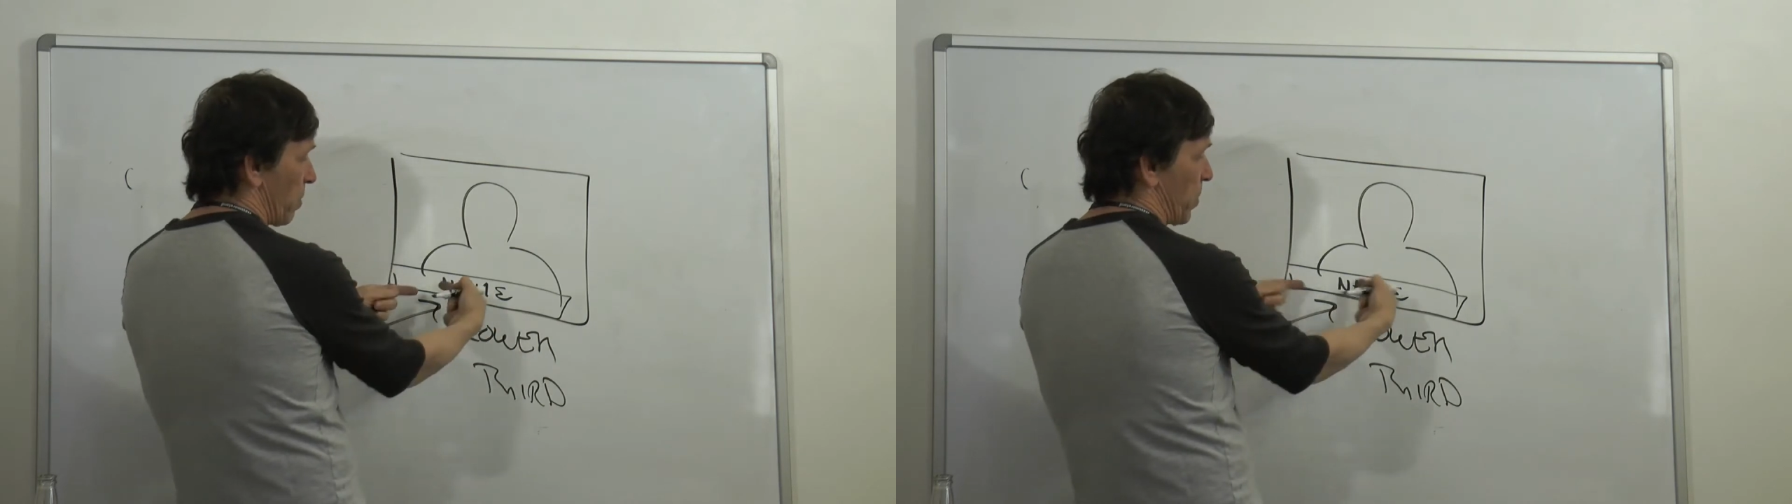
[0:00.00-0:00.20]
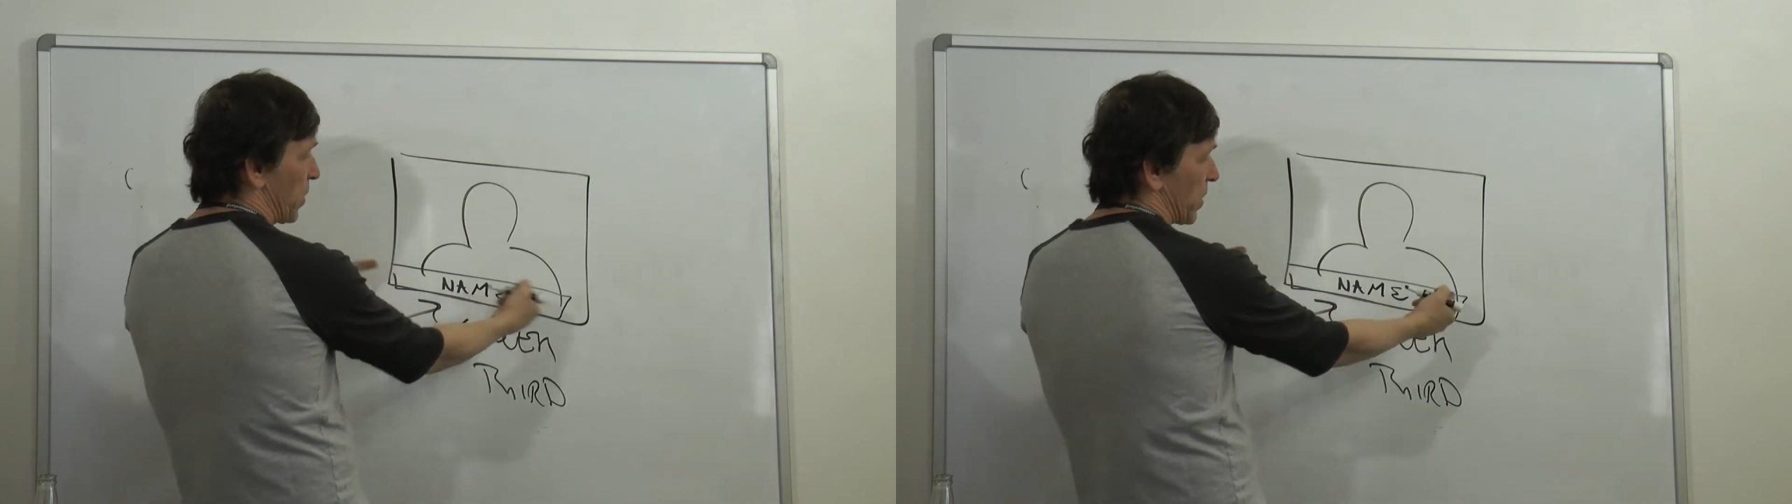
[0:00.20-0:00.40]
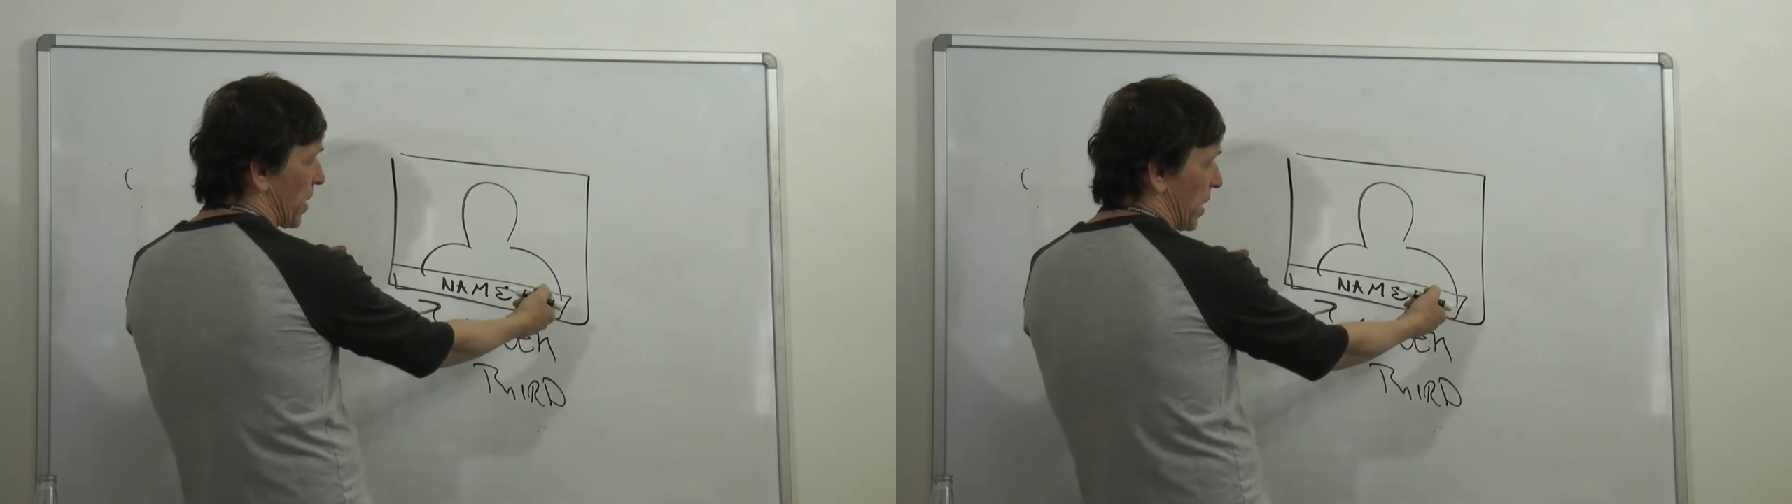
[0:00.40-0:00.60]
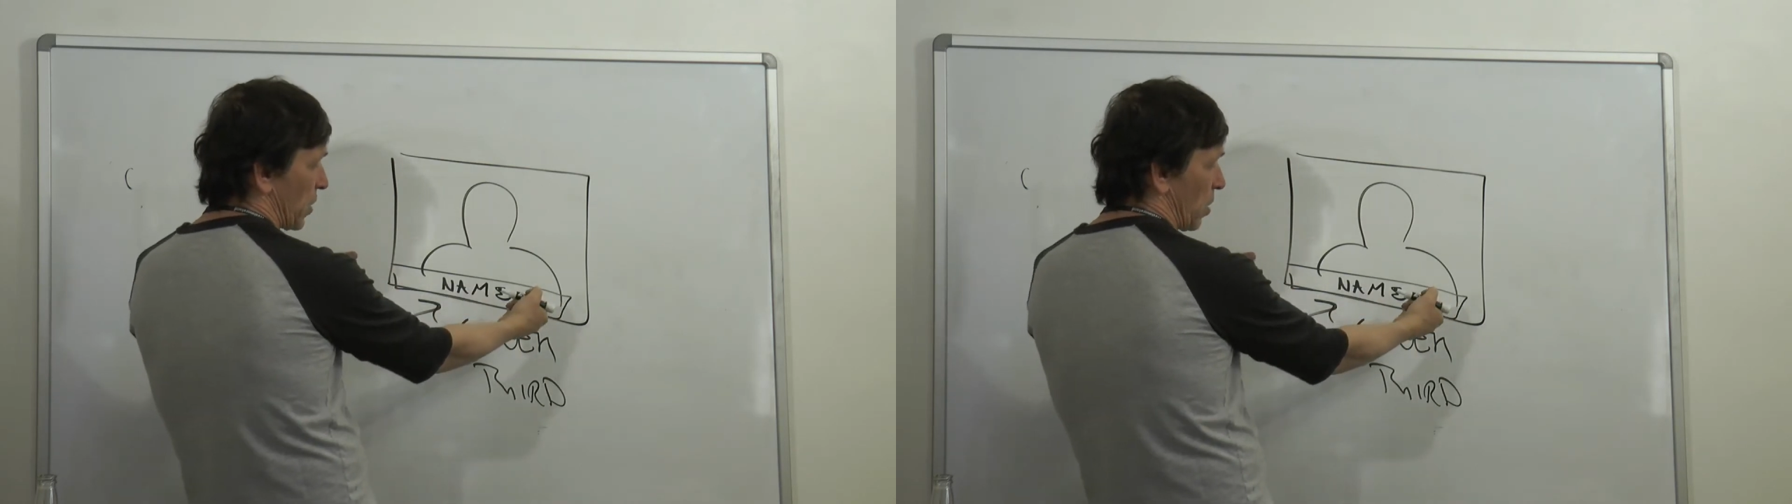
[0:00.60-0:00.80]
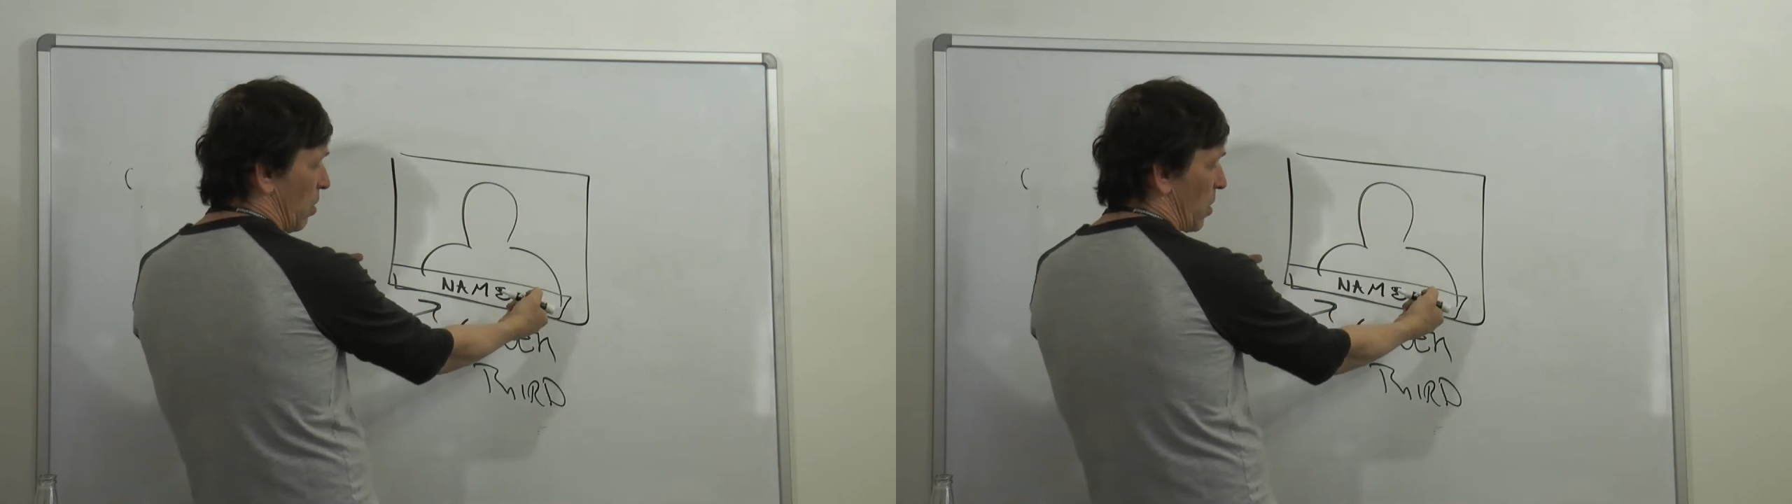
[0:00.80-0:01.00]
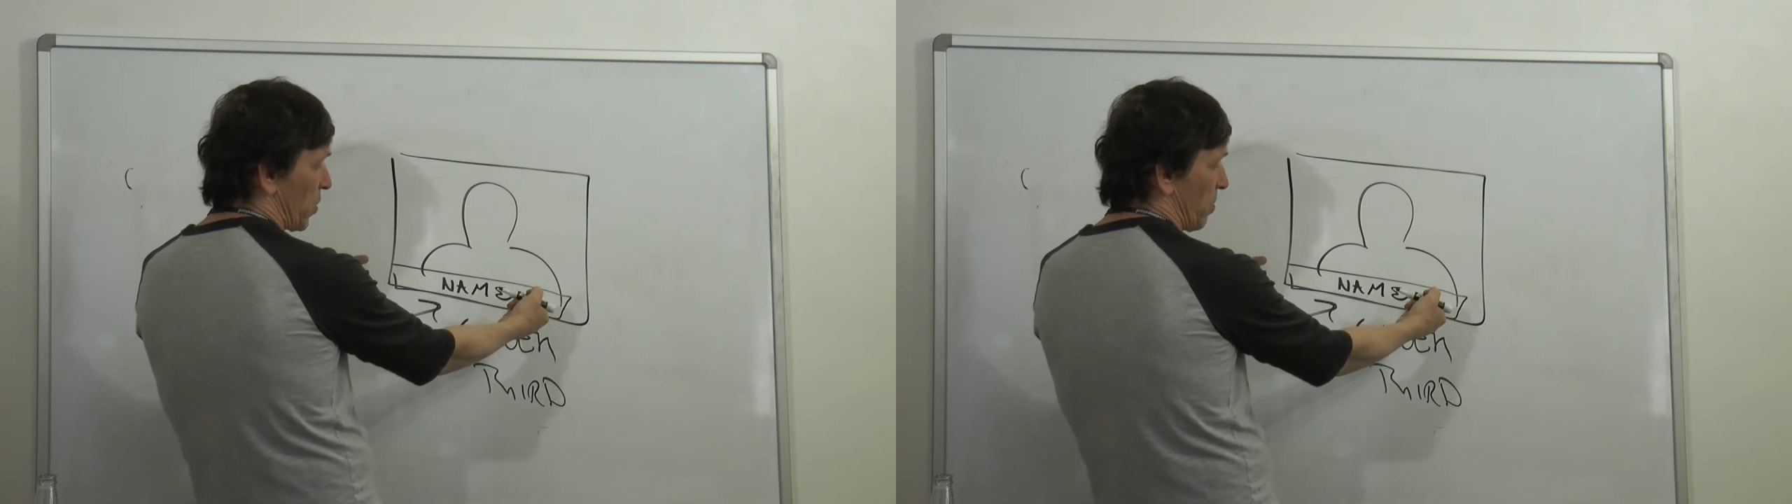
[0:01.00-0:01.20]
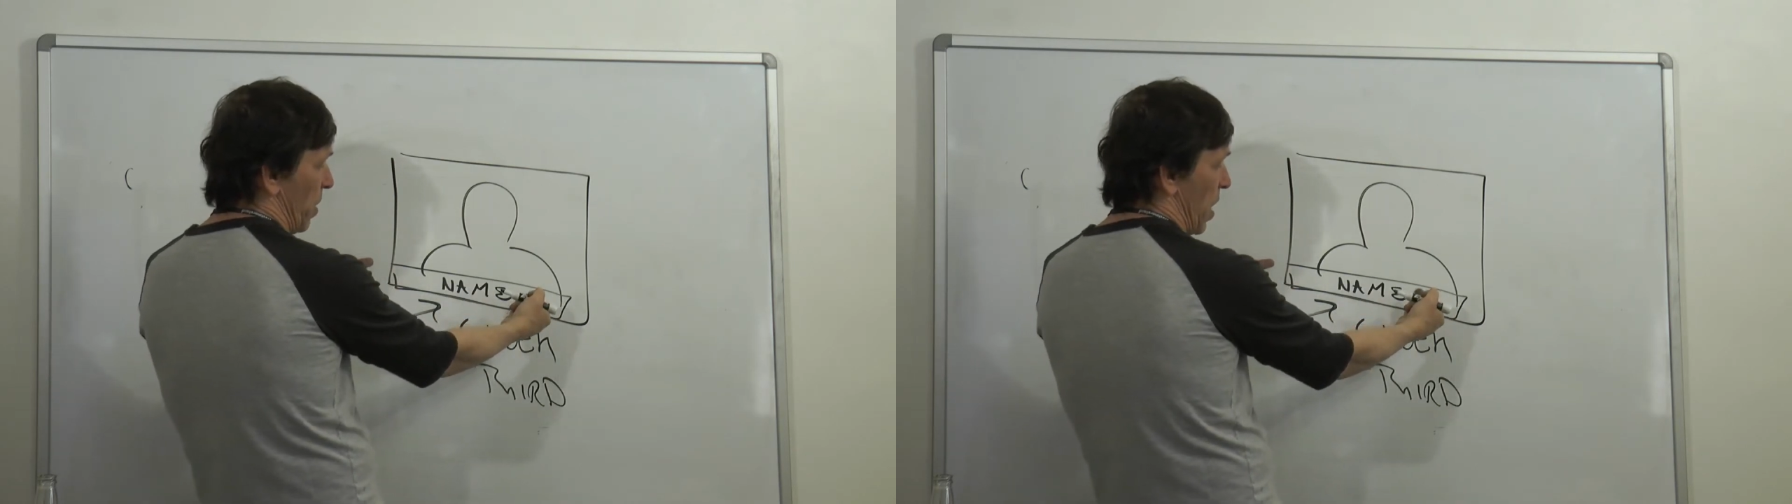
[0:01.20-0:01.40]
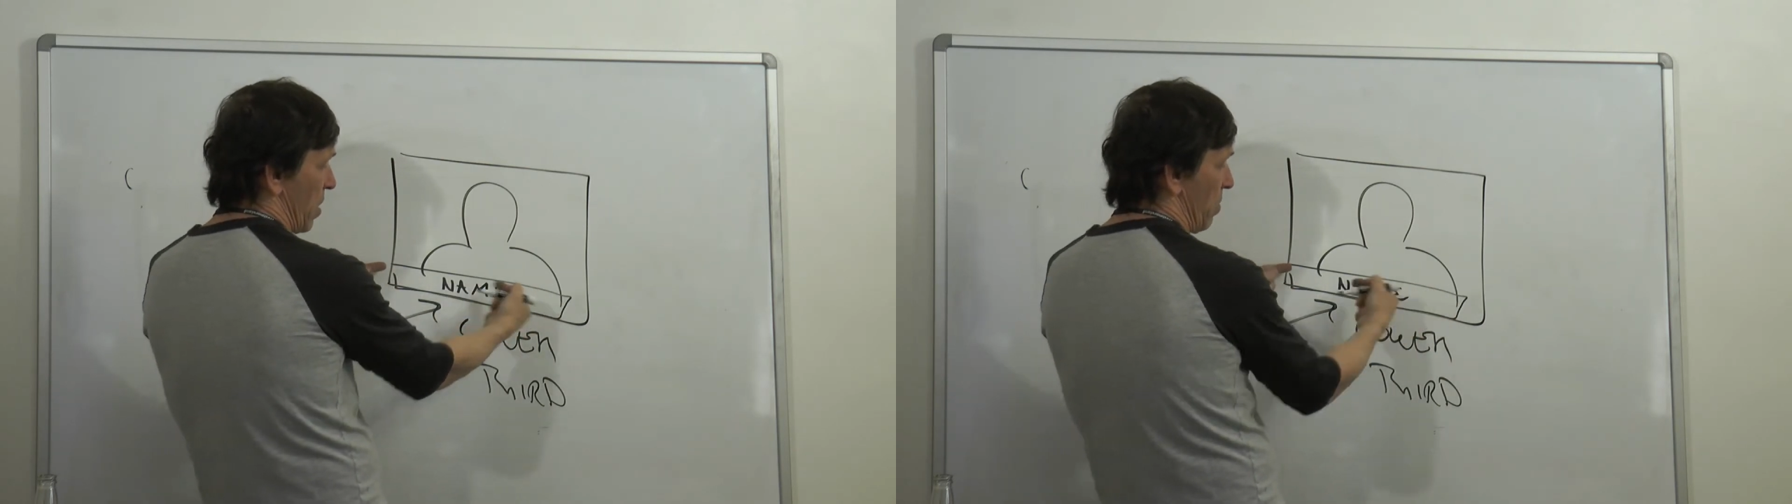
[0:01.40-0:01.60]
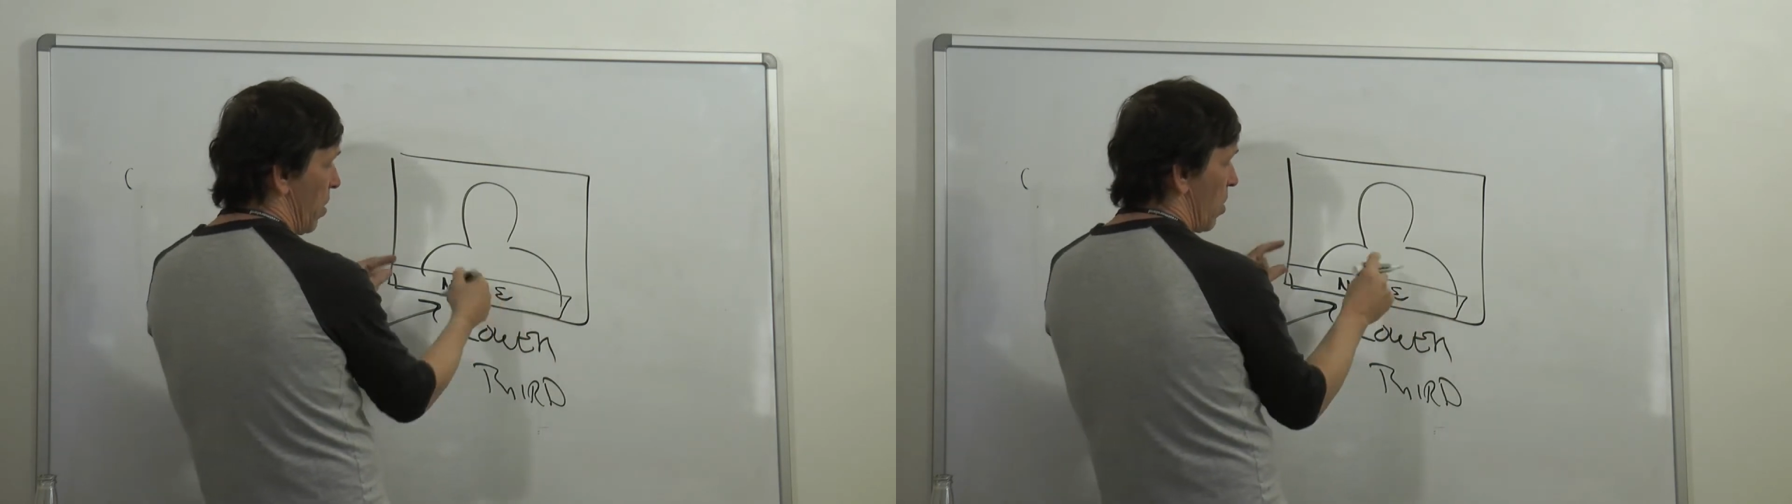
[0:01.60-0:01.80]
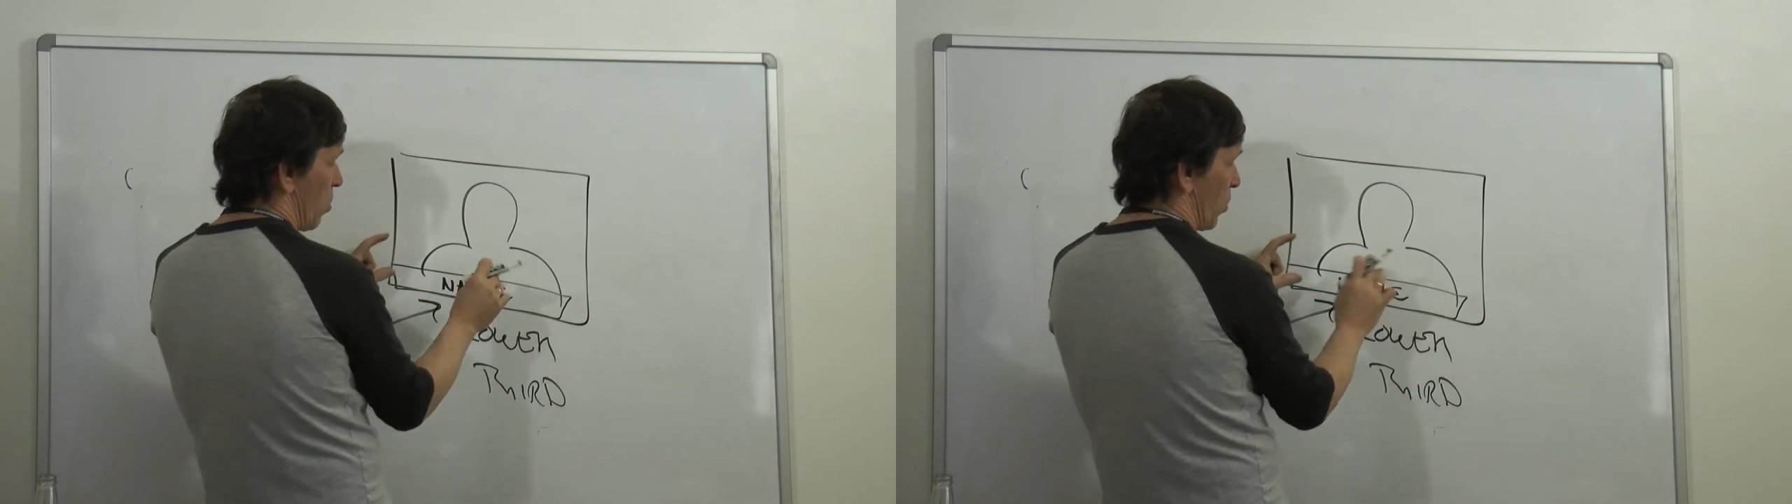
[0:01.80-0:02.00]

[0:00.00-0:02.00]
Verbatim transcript: Piece of text across the bottom